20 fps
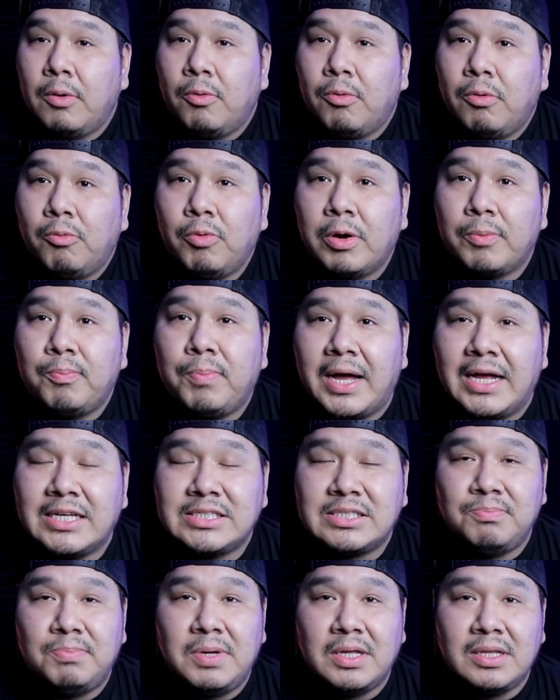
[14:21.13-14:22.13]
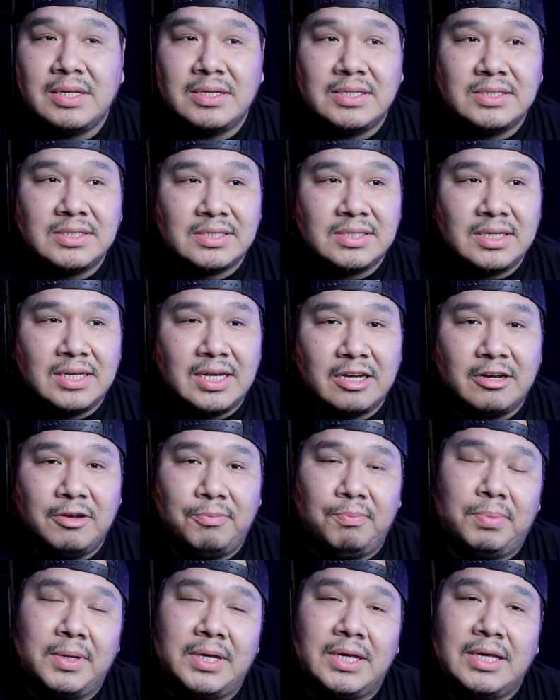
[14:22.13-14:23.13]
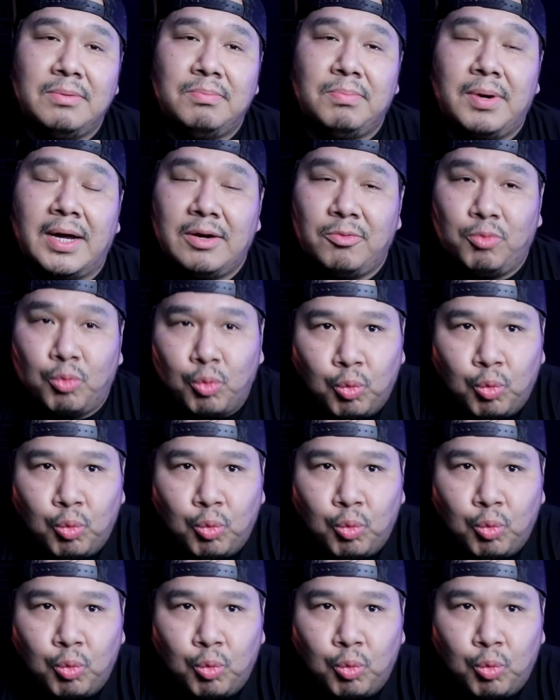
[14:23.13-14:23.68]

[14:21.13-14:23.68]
what possibilities it could be by